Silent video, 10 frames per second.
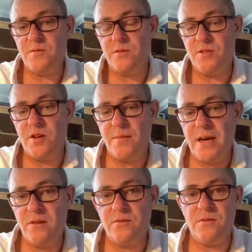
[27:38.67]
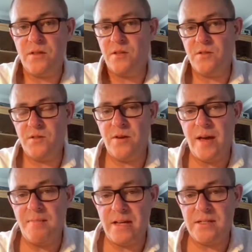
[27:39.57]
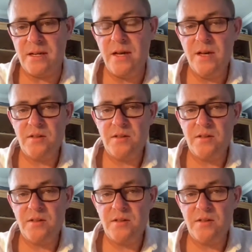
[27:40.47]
once you come out, things do get better.